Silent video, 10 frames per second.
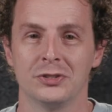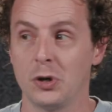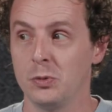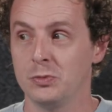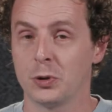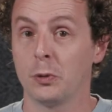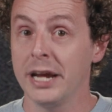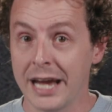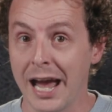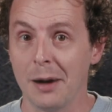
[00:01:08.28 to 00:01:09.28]
So to
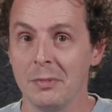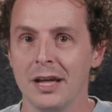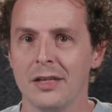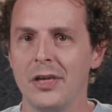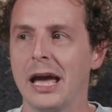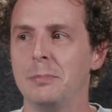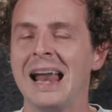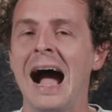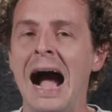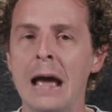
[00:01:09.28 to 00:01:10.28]
recap, they had
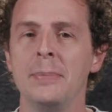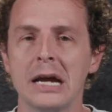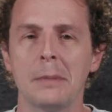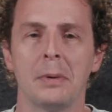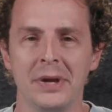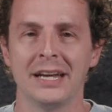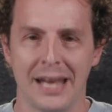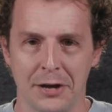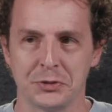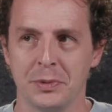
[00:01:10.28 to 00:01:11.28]
been hyping up a big
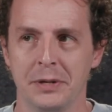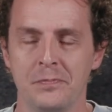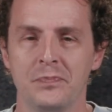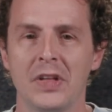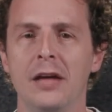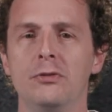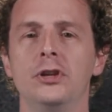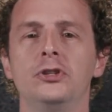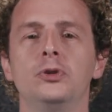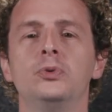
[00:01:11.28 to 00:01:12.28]
announcement and
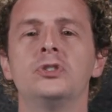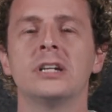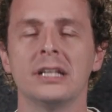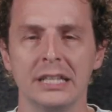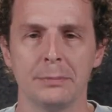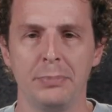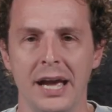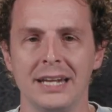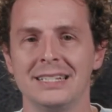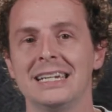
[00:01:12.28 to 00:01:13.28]
then used
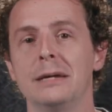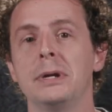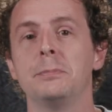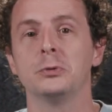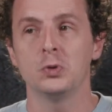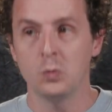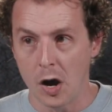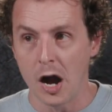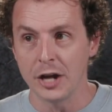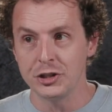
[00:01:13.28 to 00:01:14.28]
clickbait to get people to
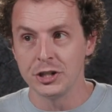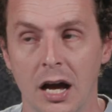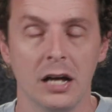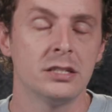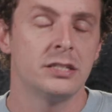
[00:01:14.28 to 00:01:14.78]
watch a